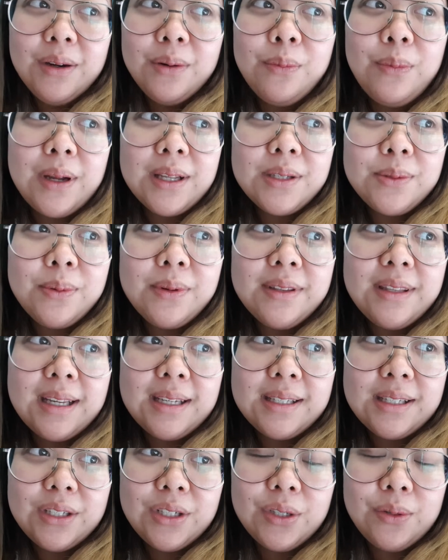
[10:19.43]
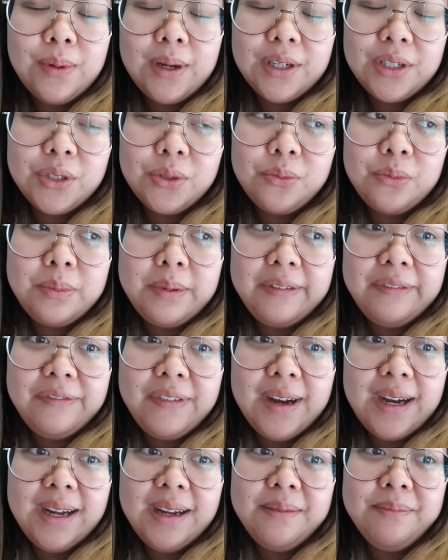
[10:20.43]
once we're in that situation, we'll be
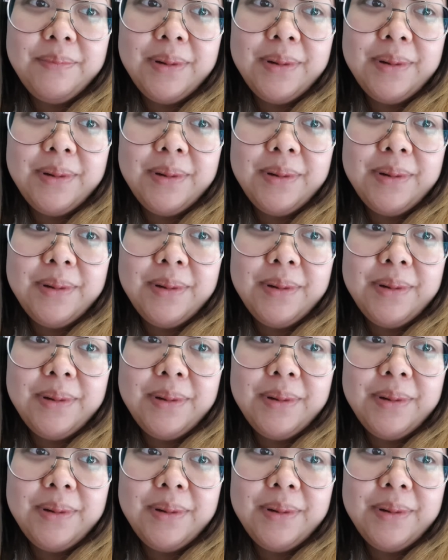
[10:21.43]
fine.